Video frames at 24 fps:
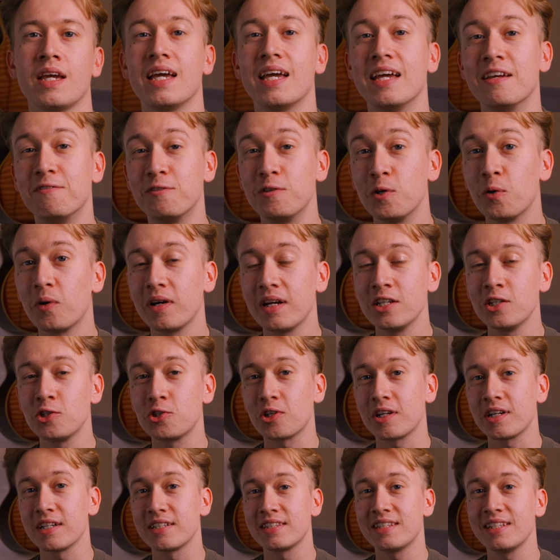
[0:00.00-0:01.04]
If you're
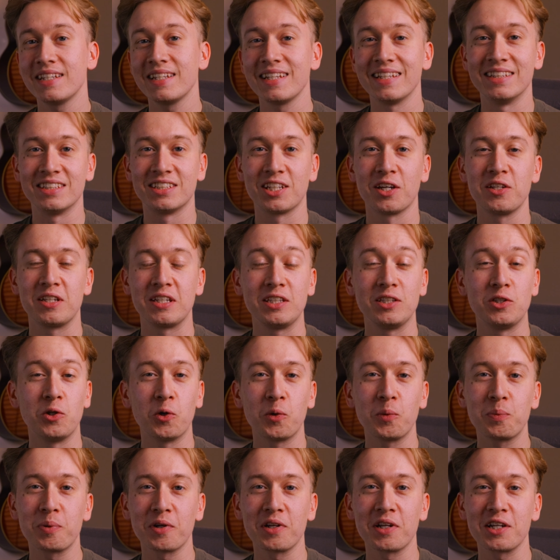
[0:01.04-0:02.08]
interested in turning
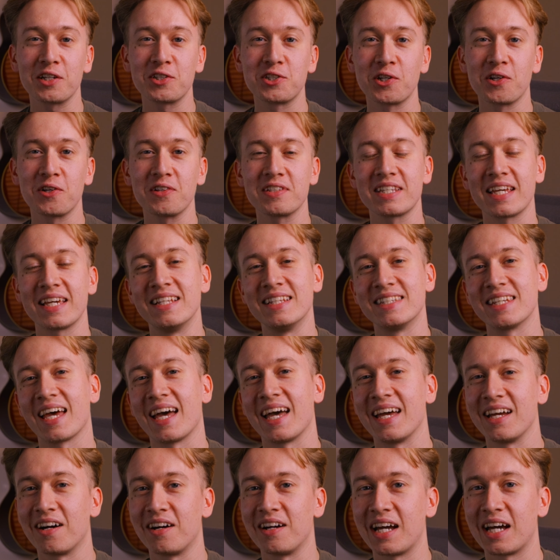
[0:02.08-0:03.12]
your product shots into
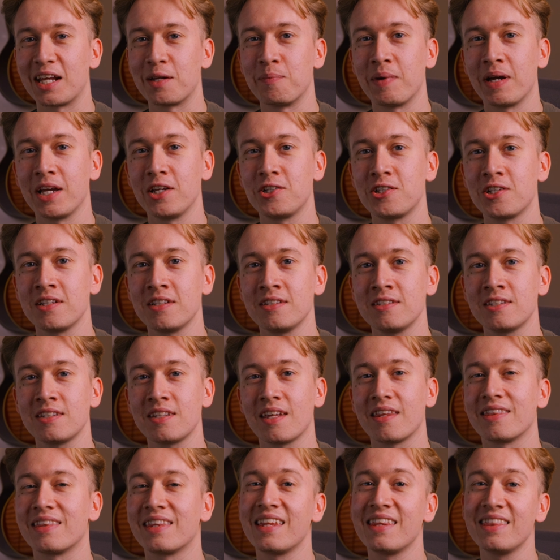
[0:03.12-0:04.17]
AI animations,
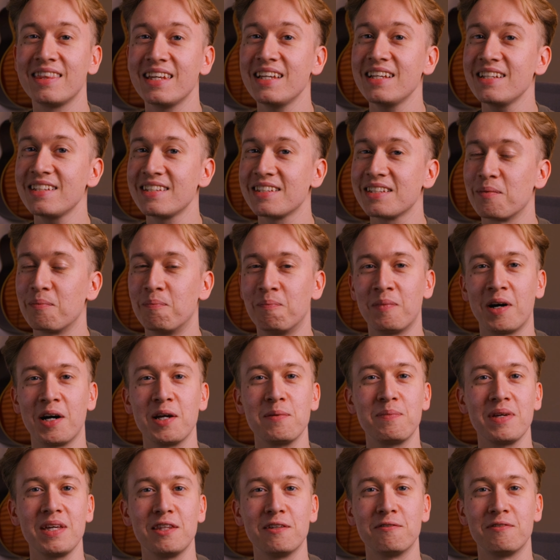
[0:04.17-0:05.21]
then this
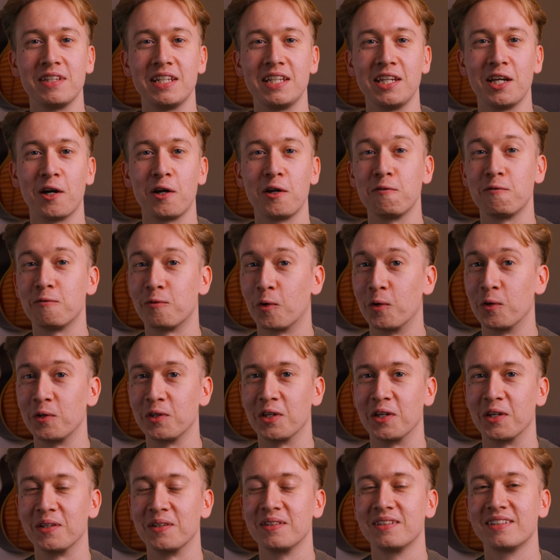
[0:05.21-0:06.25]
might be the video for
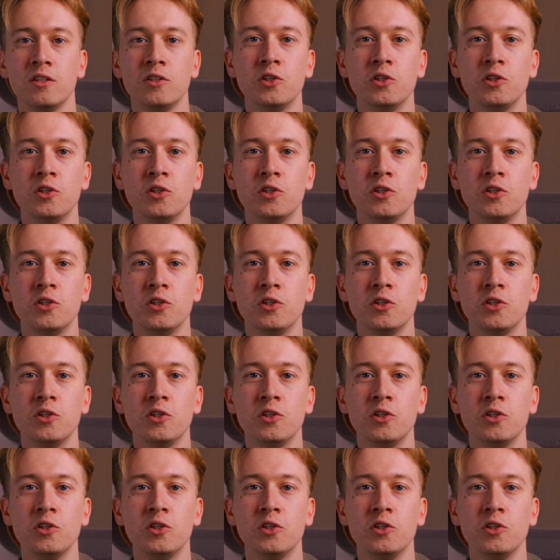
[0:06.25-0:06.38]
you.